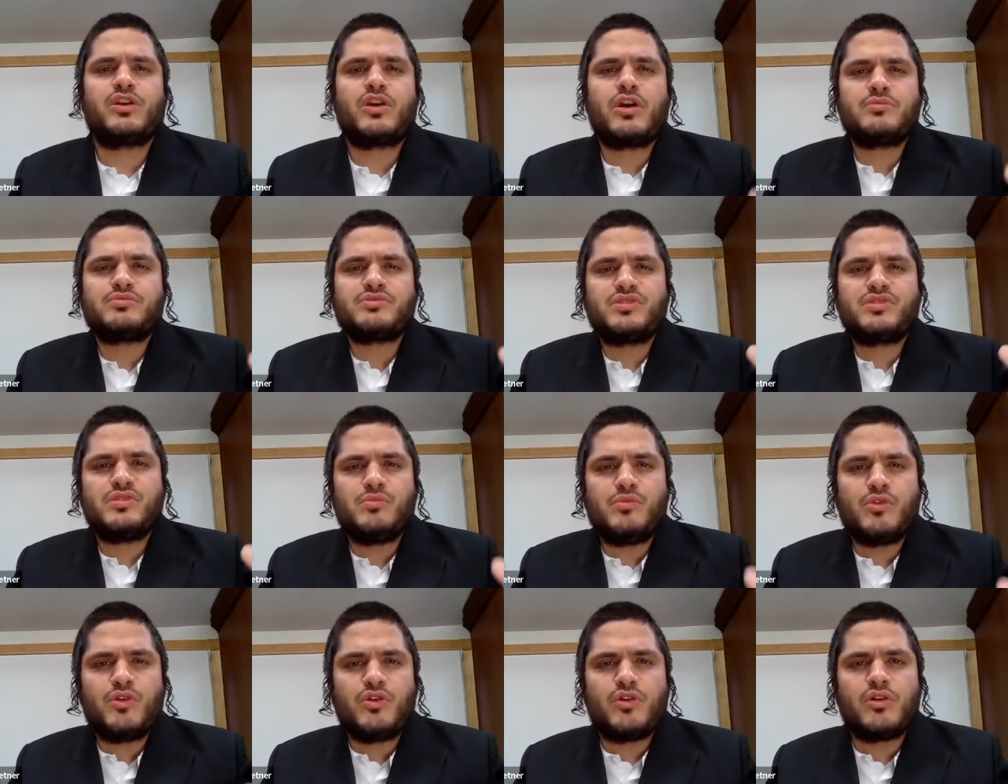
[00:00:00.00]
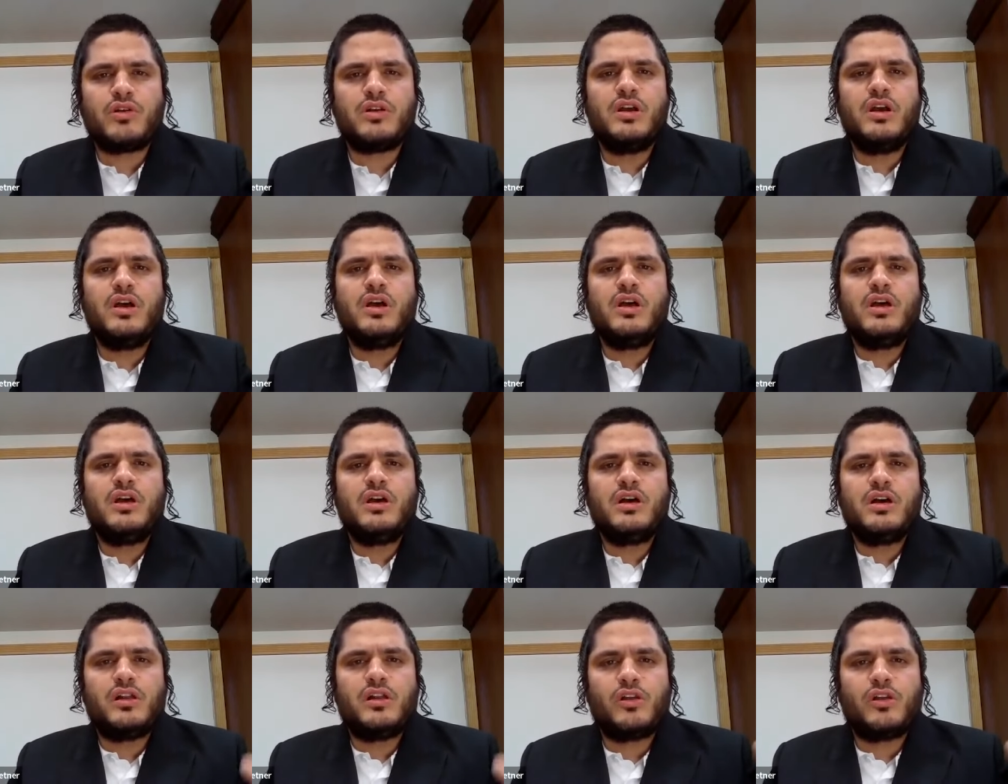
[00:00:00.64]
When it comes to more
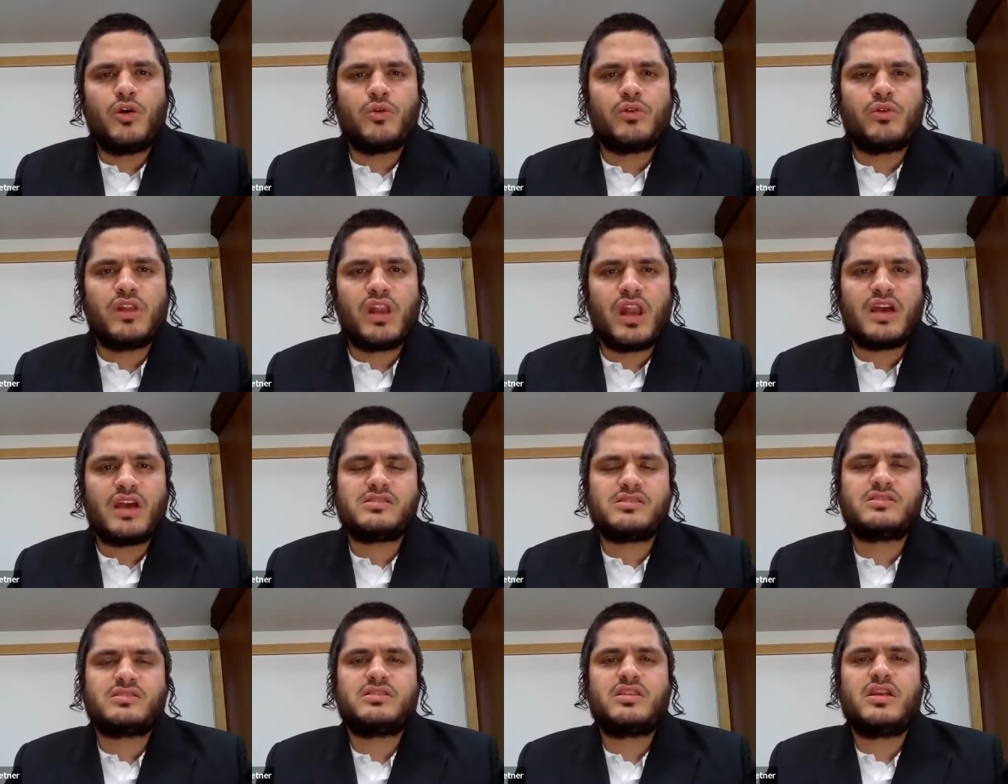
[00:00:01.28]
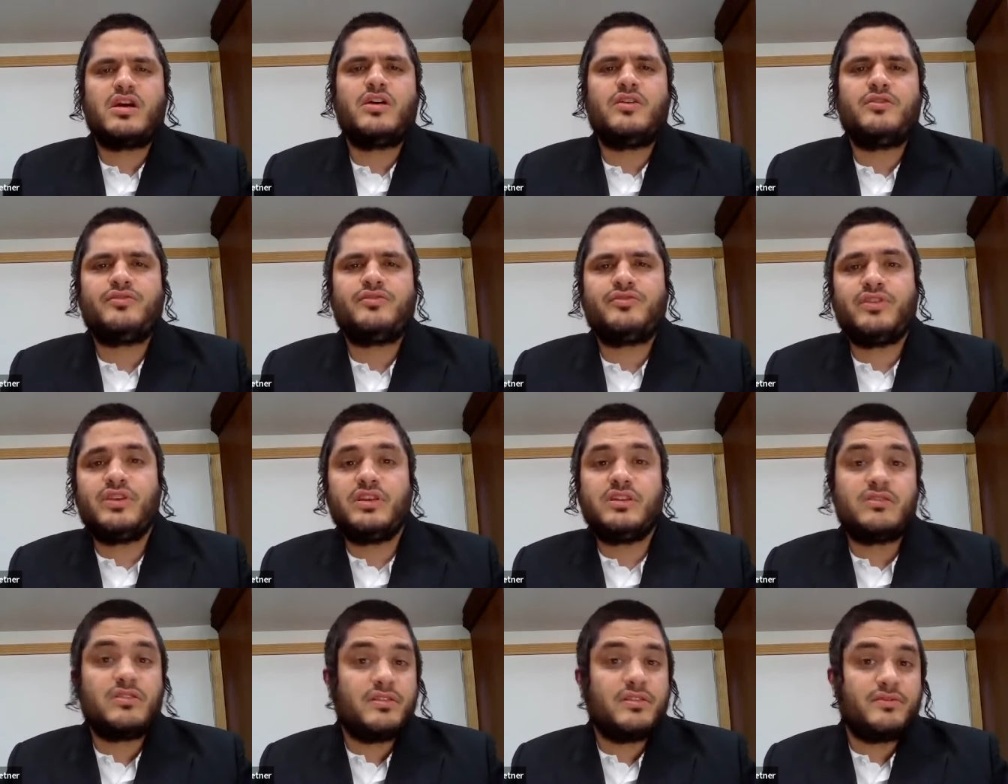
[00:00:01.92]
localized
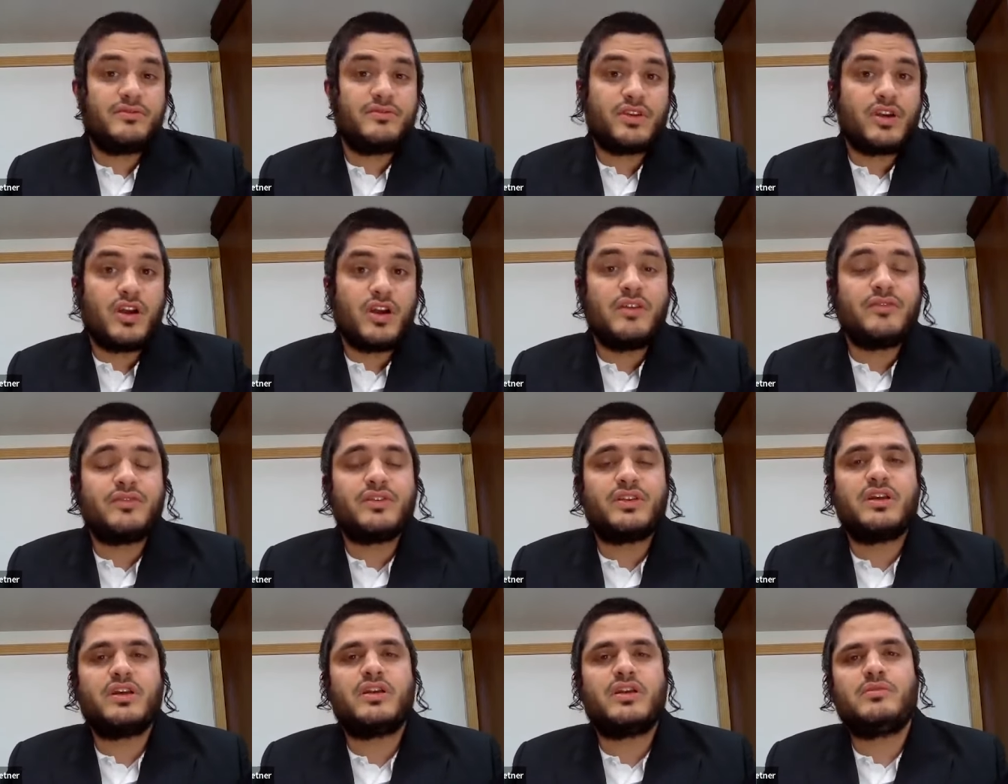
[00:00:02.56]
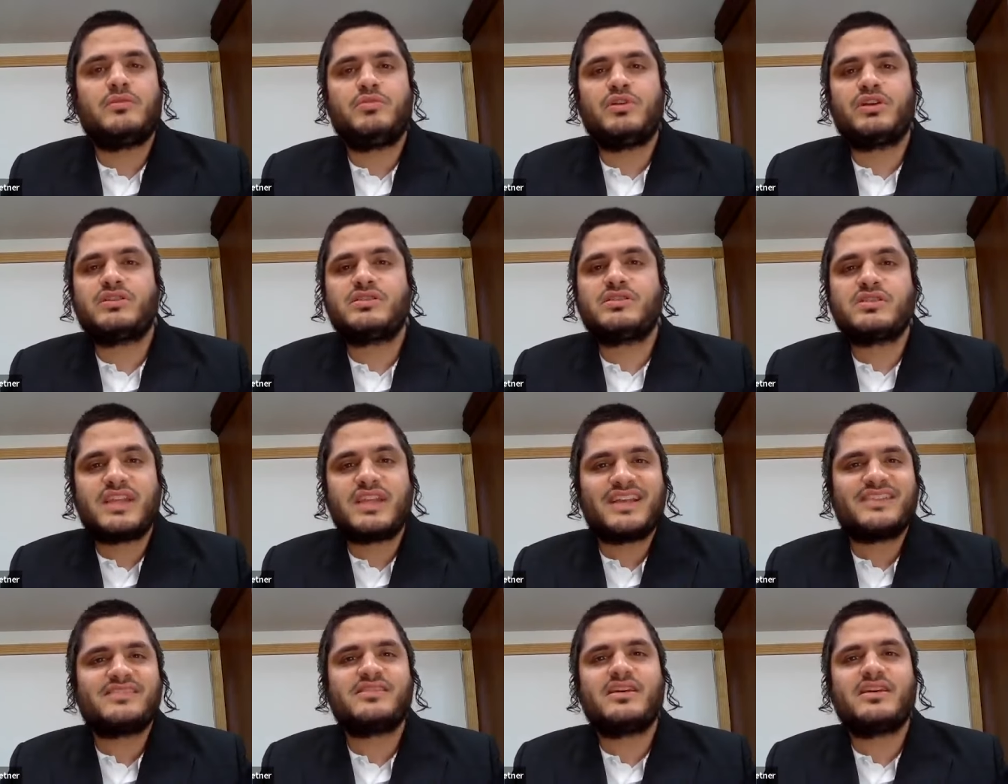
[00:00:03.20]
stuff, either even governor,
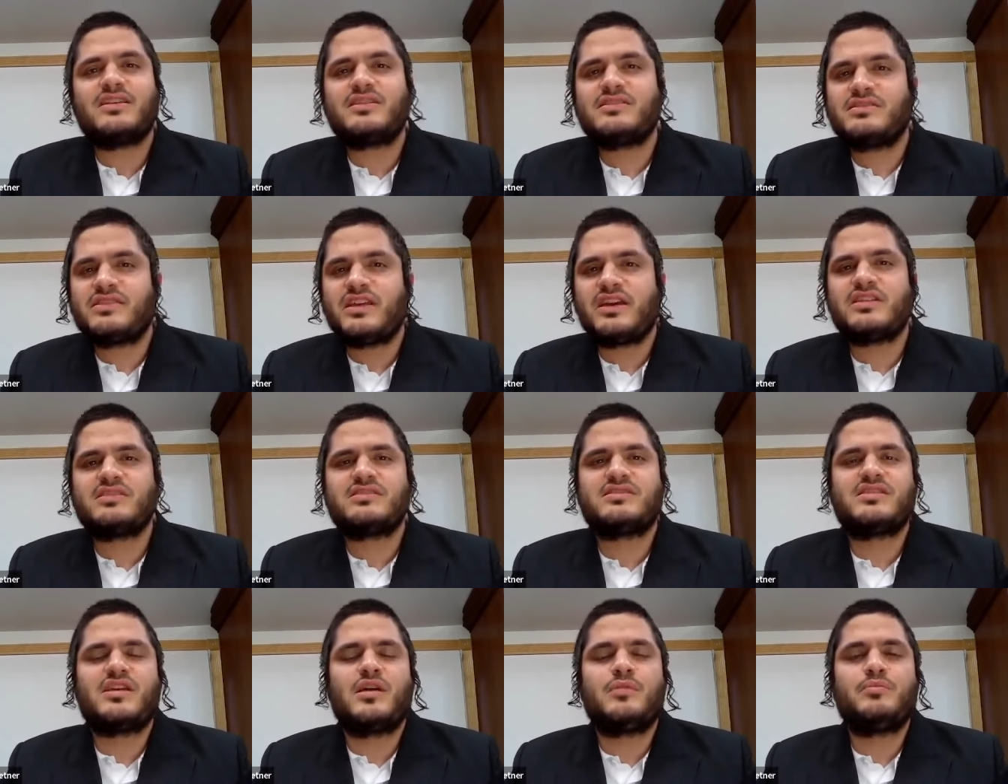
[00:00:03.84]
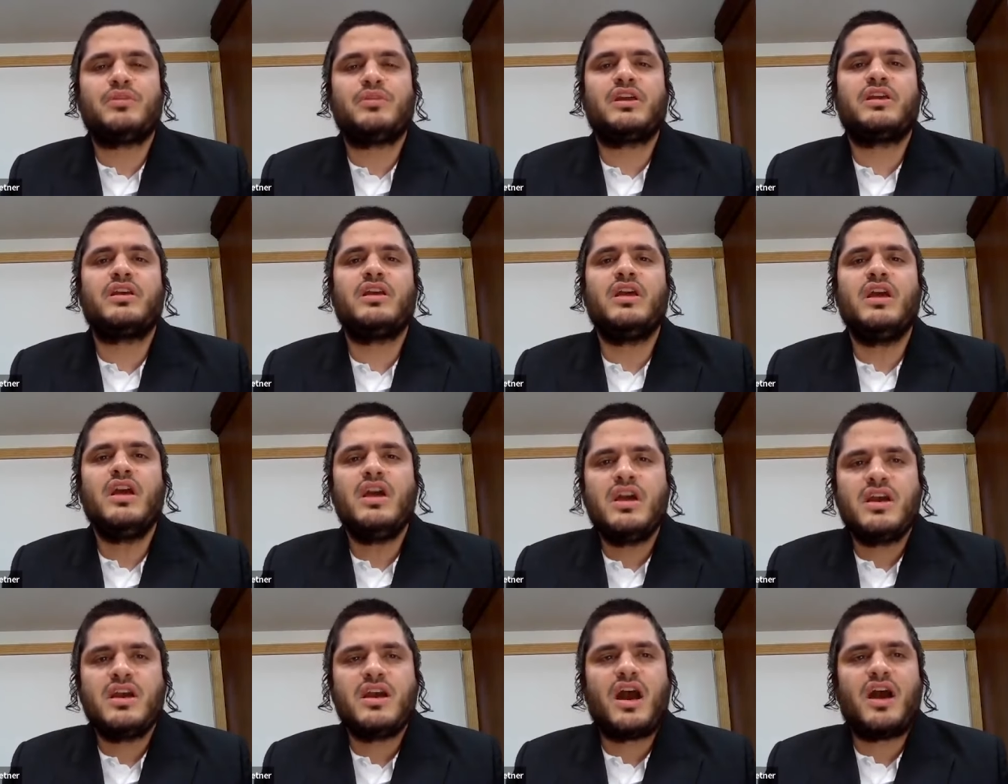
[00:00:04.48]
but state senate, state
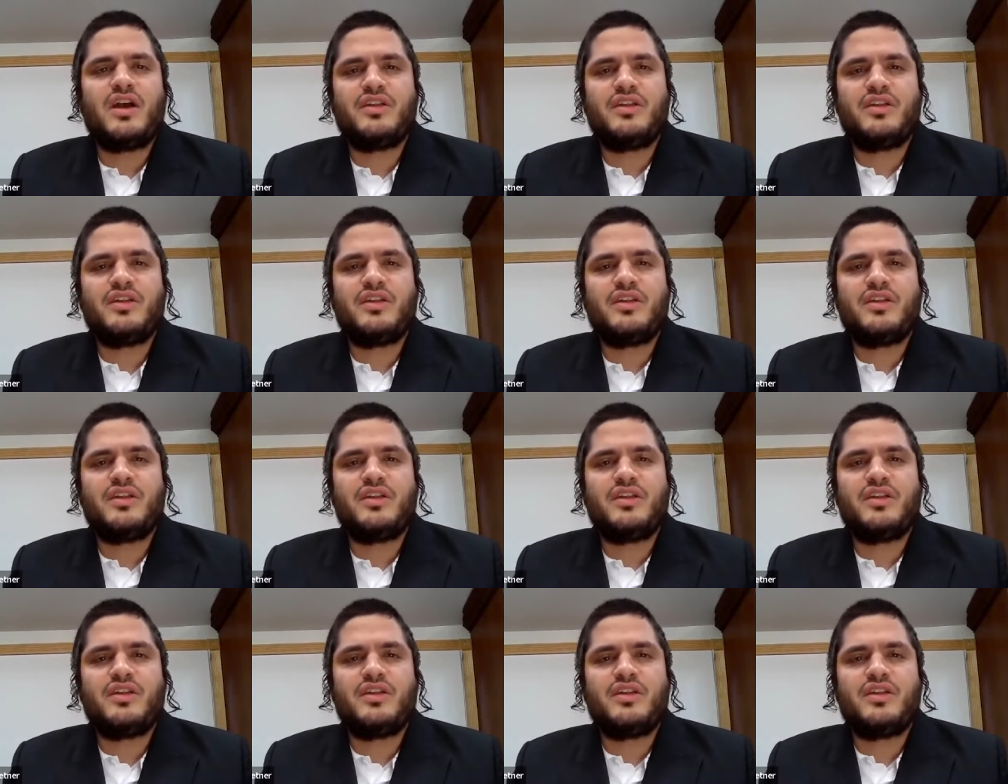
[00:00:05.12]
assembly,